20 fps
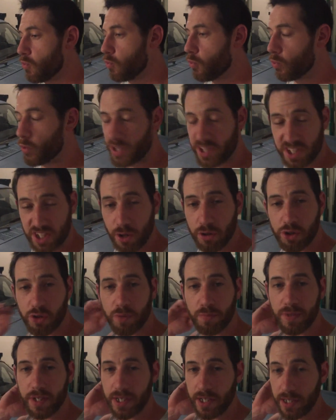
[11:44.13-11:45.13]
with
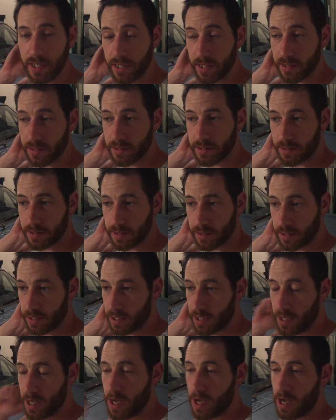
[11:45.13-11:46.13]
social media
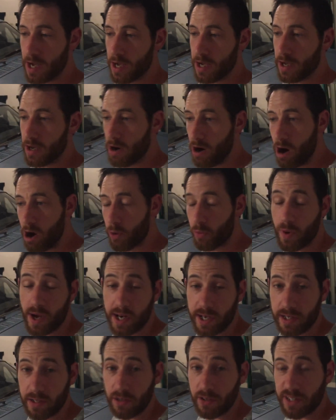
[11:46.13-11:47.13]

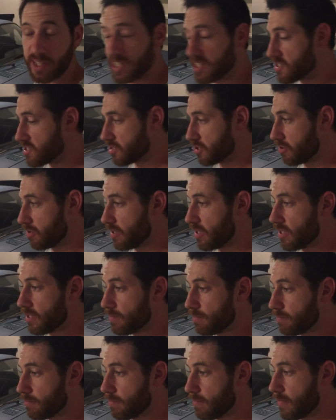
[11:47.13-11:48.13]
already on
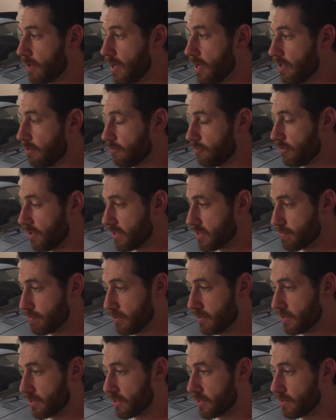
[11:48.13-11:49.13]
Instagram and
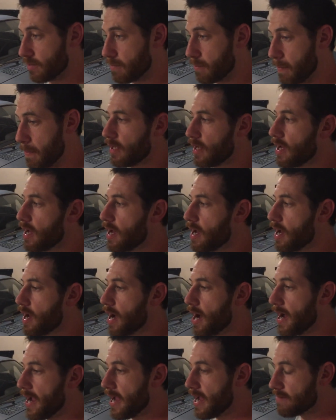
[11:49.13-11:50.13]
Facebook.
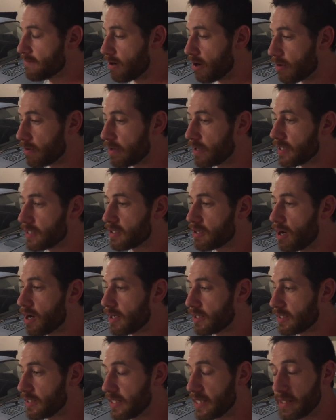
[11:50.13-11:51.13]
I have already
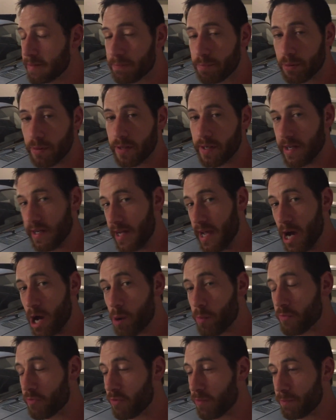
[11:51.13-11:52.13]
gotten input and
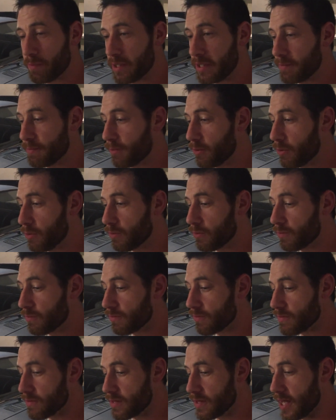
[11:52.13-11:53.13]
help from people
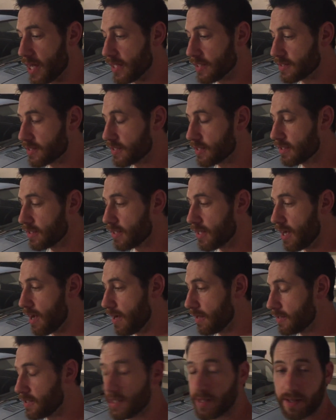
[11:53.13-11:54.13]
that
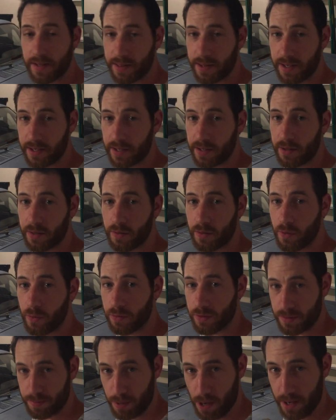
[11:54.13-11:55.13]
I didn't think
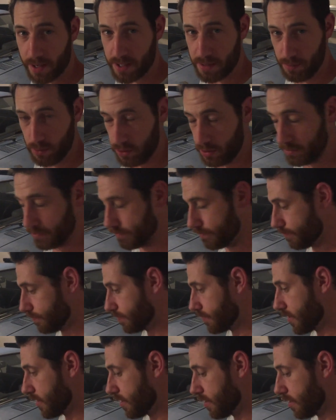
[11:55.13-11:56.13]
was possible.
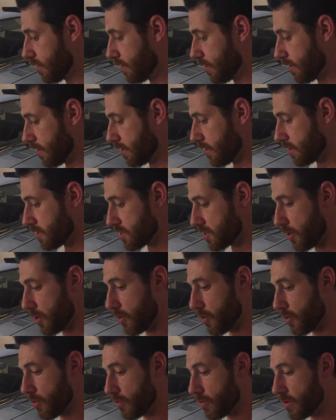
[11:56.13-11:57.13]

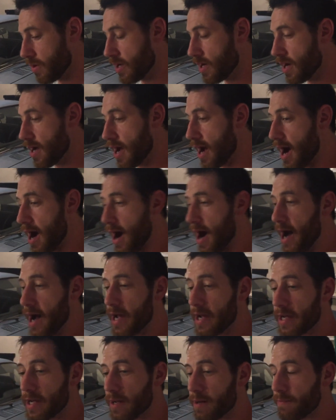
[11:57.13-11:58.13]
So
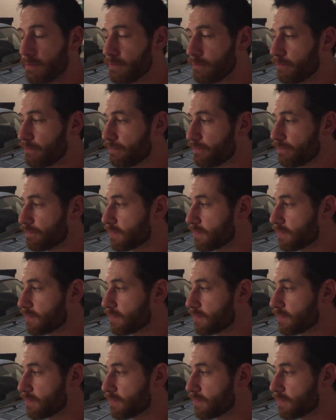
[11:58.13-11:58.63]
I'm